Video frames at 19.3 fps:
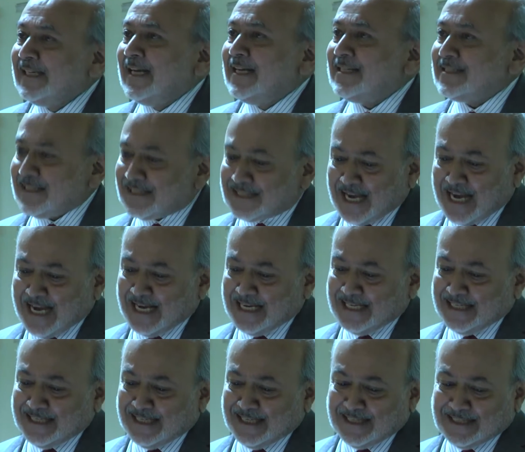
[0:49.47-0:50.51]
as a
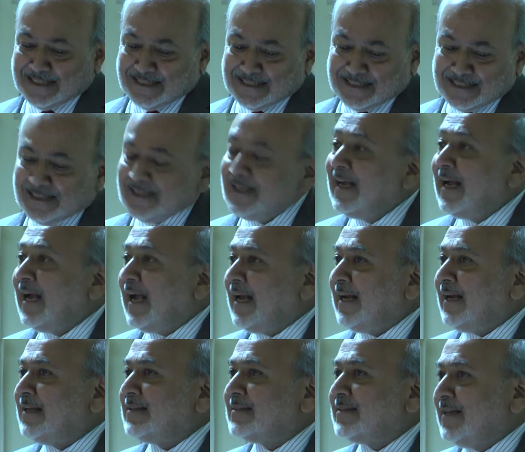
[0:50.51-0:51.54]
scientist
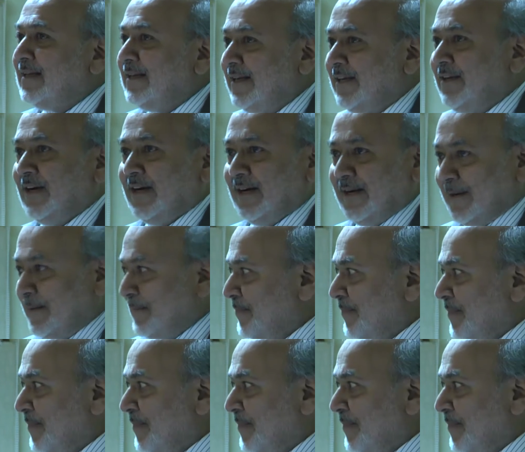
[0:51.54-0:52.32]
and as a leader